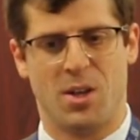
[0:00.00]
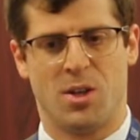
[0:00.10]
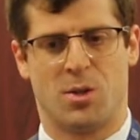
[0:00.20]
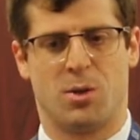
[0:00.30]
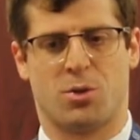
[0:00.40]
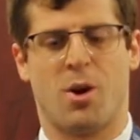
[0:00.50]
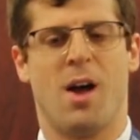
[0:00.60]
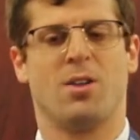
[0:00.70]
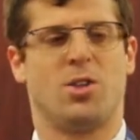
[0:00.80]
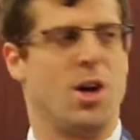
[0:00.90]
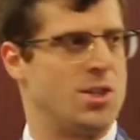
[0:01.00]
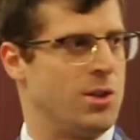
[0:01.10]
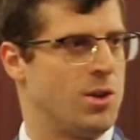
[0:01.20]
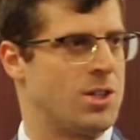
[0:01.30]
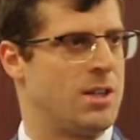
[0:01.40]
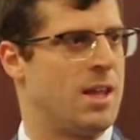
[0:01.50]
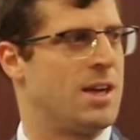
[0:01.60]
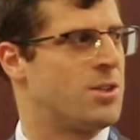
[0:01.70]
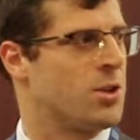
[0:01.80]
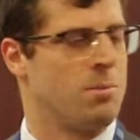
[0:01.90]
So the trial judge looks at
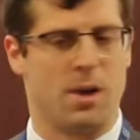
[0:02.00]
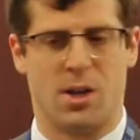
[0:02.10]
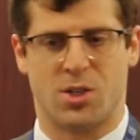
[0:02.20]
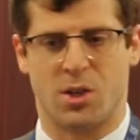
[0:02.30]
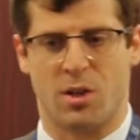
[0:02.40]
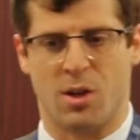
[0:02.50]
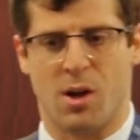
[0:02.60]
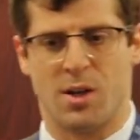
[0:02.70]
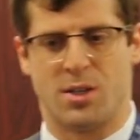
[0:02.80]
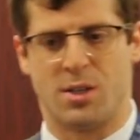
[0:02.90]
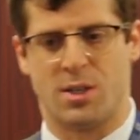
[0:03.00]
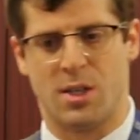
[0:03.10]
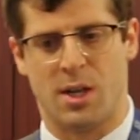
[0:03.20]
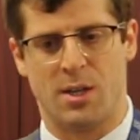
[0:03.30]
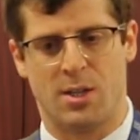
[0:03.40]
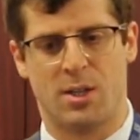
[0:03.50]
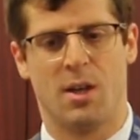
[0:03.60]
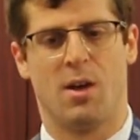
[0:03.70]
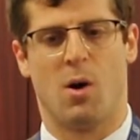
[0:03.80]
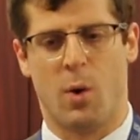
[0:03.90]
that termination clause and says,
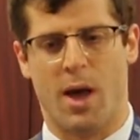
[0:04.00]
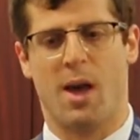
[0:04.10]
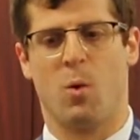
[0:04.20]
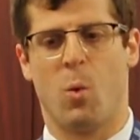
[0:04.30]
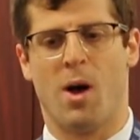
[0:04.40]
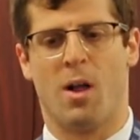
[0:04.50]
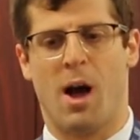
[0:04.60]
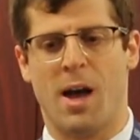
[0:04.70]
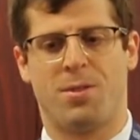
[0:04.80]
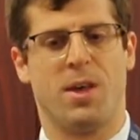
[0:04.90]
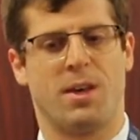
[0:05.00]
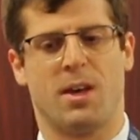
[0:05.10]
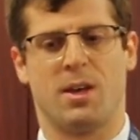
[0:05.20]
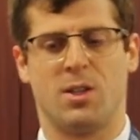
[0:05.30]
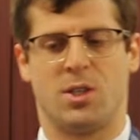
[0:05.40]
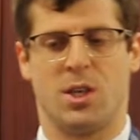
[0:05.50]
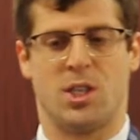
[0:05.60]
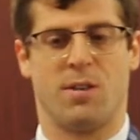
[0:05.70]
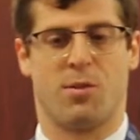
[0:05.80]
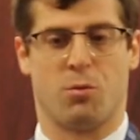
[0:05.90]
okay, well, I think it
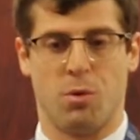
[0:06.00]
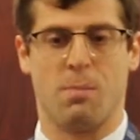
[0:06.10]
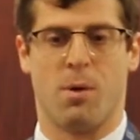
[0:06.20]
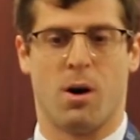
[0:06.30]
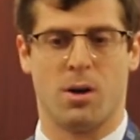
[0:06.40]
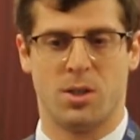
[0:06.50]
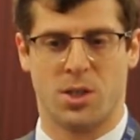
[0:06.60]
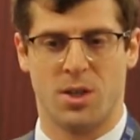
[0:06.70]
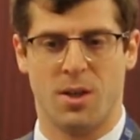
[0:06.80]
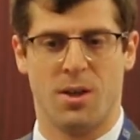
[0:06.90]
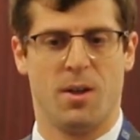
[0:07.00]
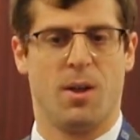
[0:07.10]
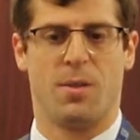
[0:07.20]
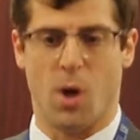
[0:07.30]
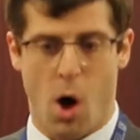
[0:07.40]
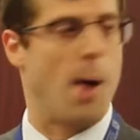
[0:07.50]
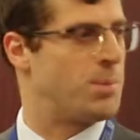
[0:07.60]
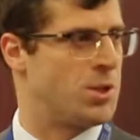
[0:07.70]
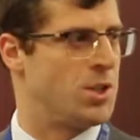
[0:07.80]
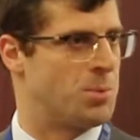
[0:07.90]
consists of 3 parts. The
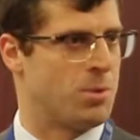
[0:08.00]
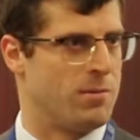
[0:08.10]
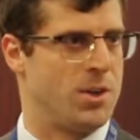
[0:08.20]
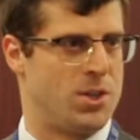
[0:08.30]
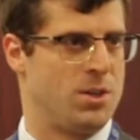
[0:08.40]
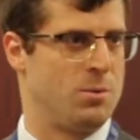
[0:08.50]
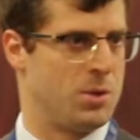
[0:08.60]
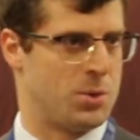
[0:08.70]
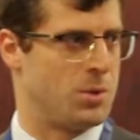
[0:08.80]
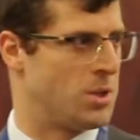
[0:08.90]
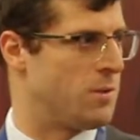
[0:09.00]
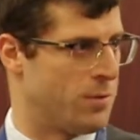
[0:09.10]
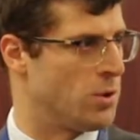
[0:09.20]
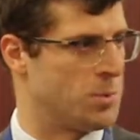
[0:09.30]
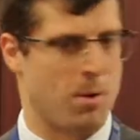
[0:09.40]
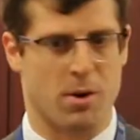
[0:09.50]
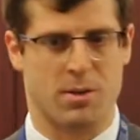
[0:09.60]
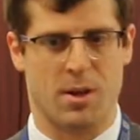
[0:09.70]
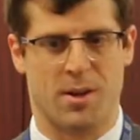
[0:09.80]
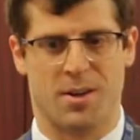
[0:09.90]
options provision, which was the first
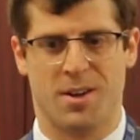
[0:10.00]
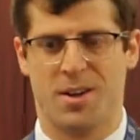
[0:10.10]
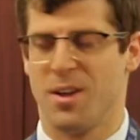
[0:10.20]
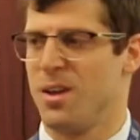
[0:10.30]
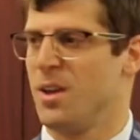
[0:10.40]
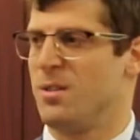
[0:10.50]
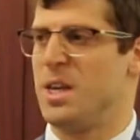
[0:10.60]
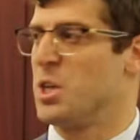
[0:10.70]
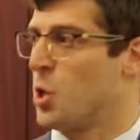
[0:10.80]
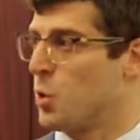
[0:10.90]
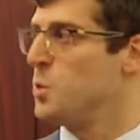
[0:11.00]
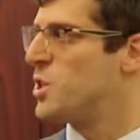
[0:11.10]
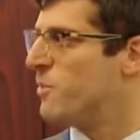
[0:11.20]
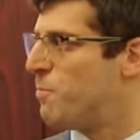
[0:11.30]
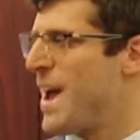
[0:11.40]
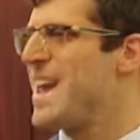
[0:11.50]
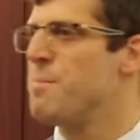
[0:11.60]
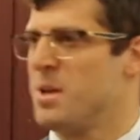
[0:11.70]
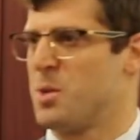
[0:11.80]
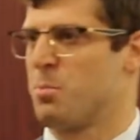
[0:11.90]
part there, the inclusive
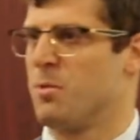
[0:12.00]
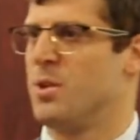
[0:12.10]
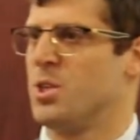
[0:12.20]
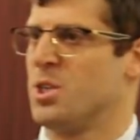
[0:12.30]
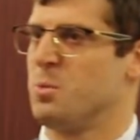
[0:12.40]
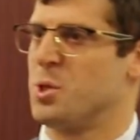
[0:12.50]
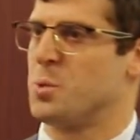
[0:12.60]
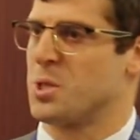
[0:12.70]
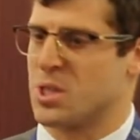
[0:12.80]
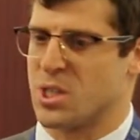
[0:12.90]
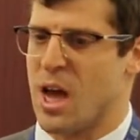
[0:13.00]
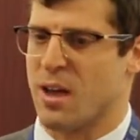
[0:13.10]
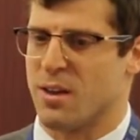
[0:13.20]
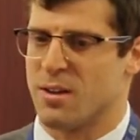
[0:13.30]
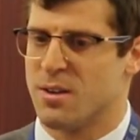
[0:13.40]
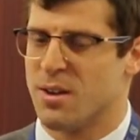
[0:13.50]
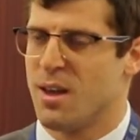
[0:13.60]
payment provision, which was the second,